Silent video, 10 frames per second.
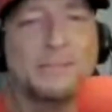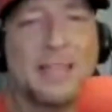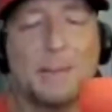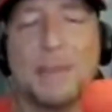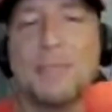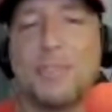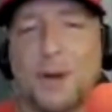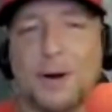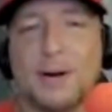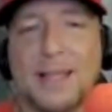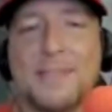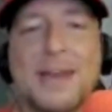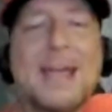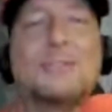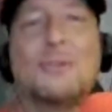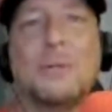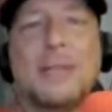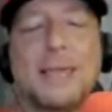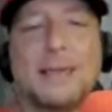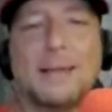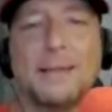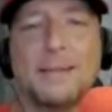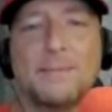he'd be third in the National League